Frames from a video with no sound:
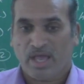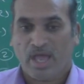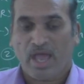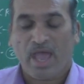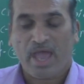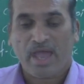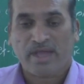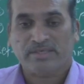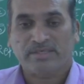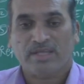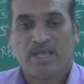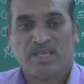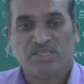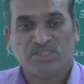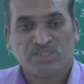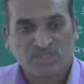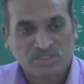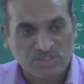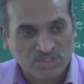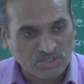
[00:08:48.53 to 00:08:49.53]
act
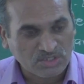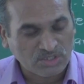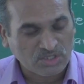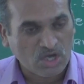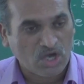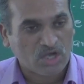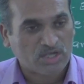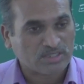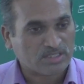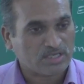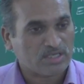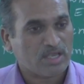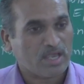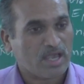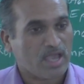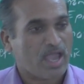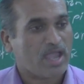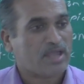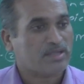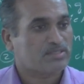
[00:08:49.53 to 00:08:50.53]
as a drug or they
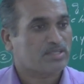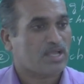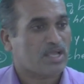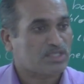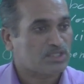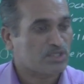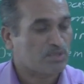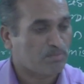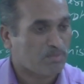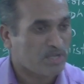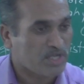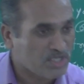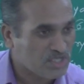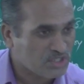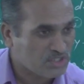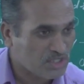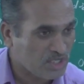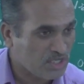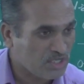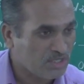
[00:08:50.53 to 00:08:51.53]
act as a
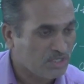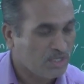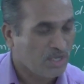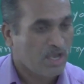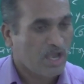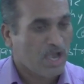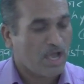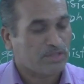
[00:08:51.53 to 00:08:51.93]
medicine,